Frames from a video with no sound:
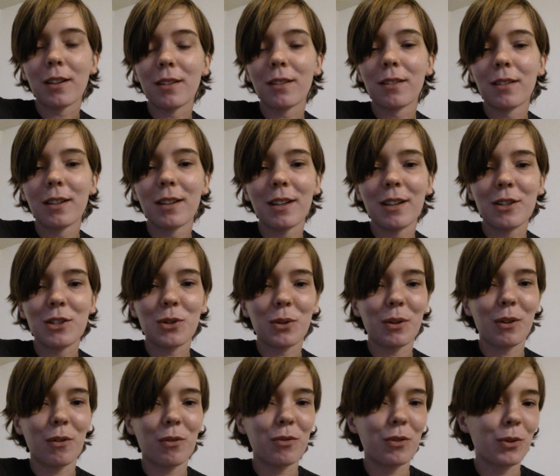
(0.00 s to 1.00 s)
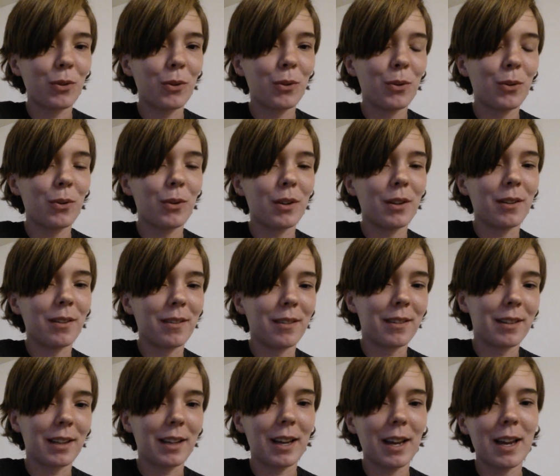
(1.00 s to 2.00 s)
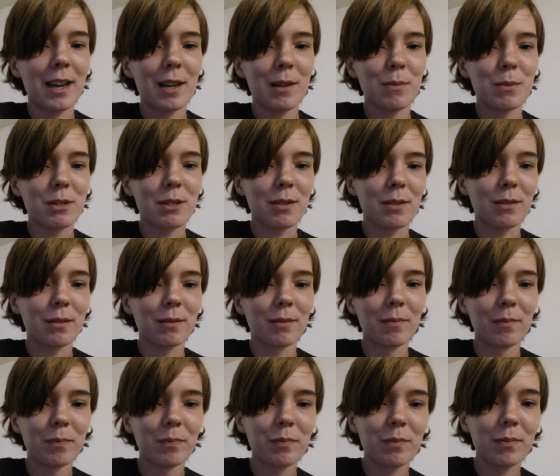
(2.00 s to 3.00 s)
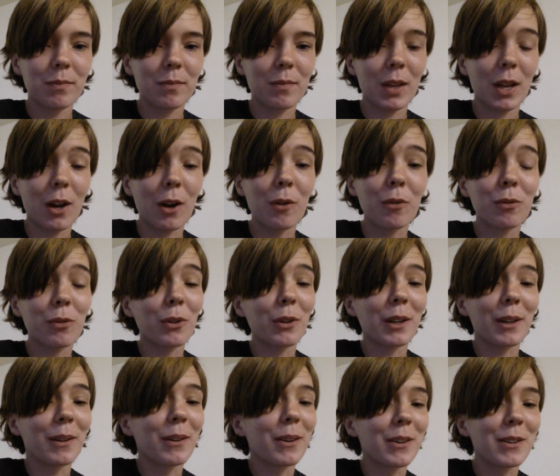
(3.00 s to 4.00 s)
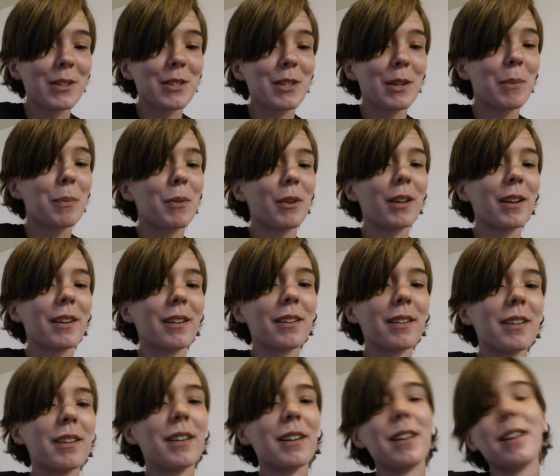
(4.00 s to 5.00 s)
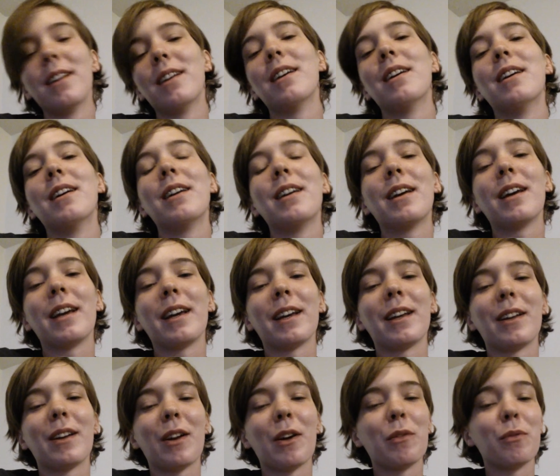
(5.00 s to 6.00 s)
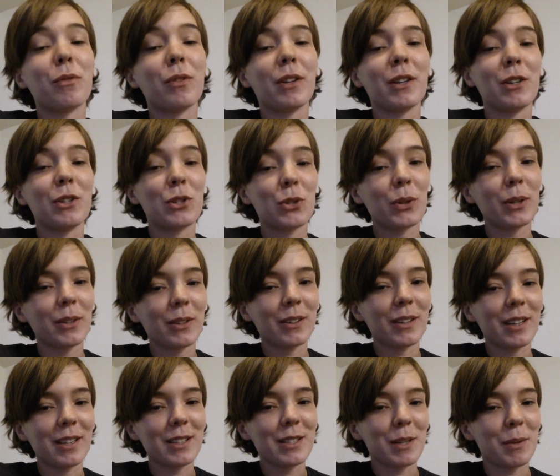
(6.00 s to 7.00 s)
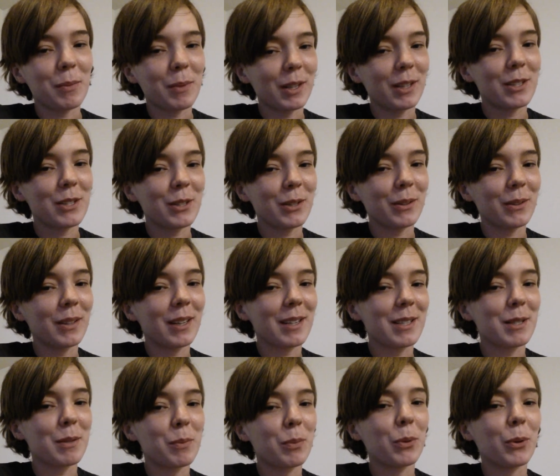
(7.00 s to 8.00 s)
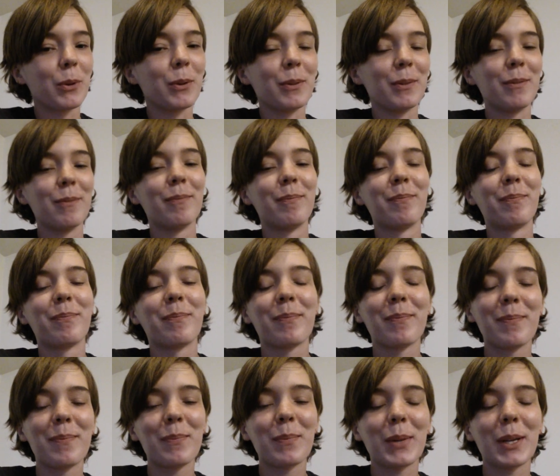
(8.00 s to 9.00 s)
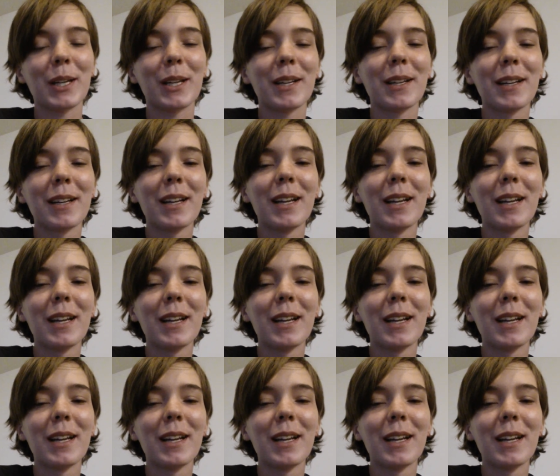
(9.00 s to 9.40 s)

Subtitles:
and enjoy the food and the games and hopefully learn something. And hopefully enjoy learning something too. That's important. But